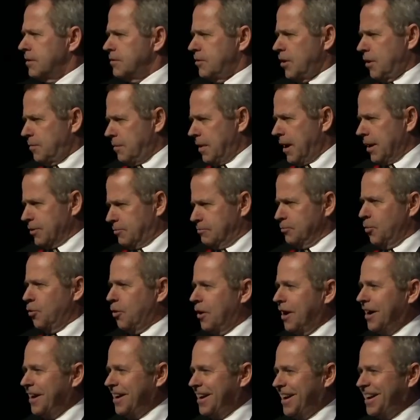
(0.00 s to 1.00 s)
About more
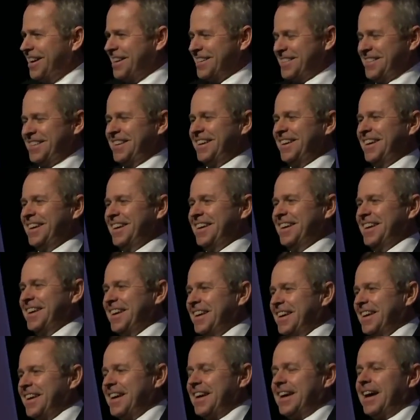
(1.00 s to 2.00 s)
or less,
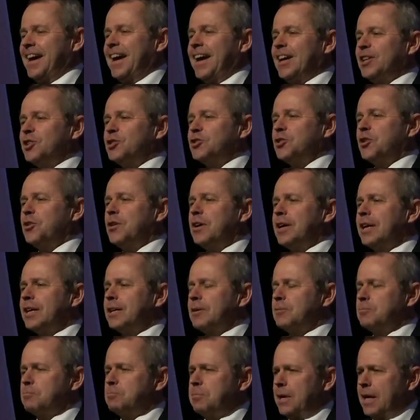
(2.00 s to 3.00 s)

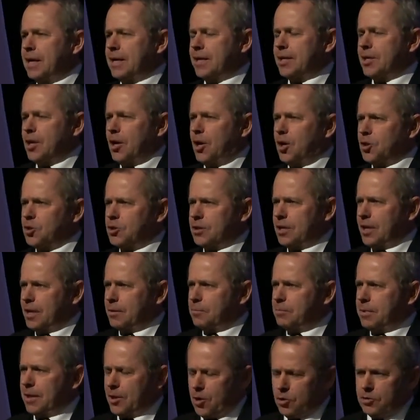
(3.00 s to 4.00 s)
enjoying belly
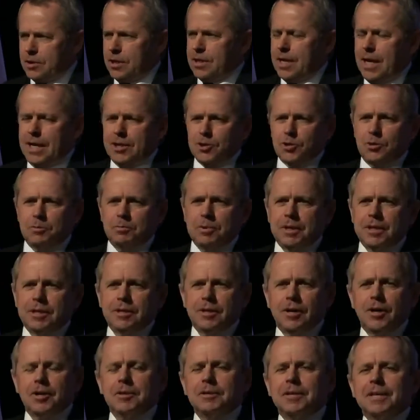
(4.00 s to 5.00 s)
dancing because it has to be
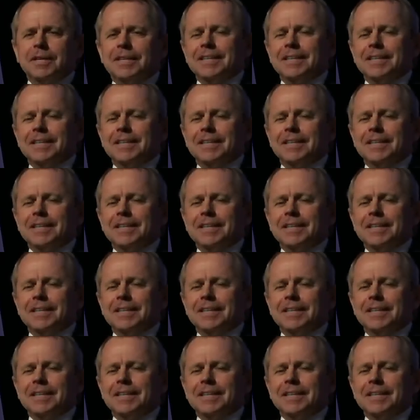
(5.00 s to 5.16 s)
done.